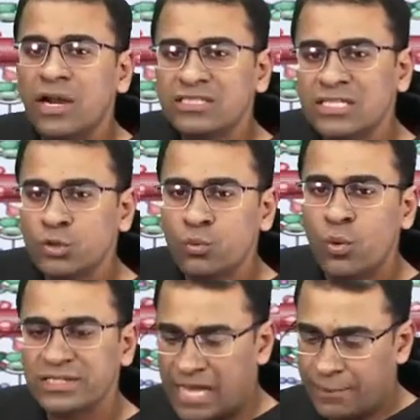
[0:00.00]
let us assume
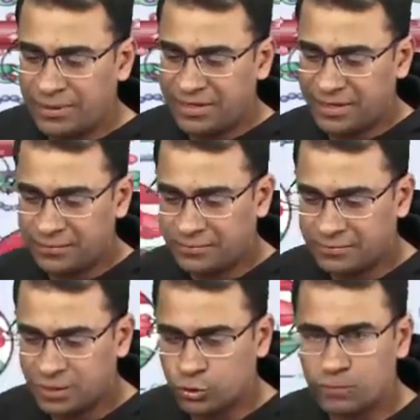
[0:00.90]
what is happening here.
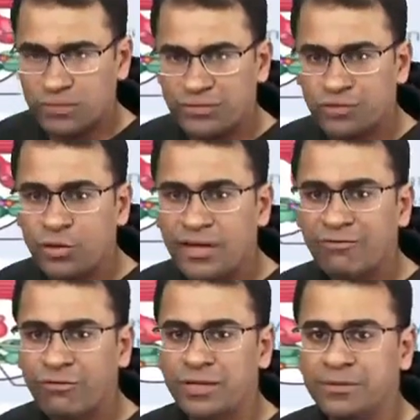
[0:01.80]
Dekho, if you look
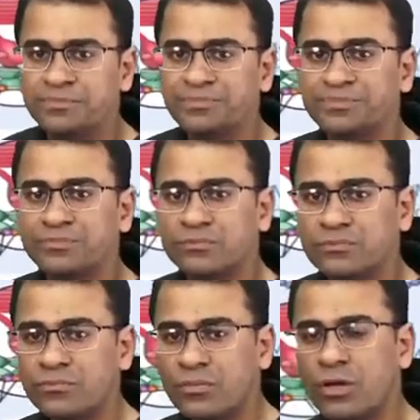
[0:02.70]
carefully,
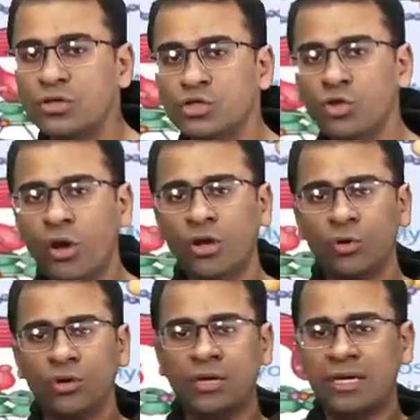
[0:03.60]
so you all
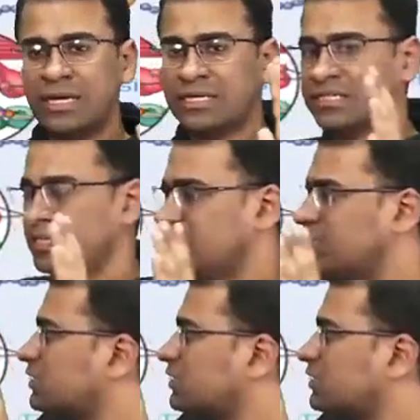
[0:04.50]
know, see this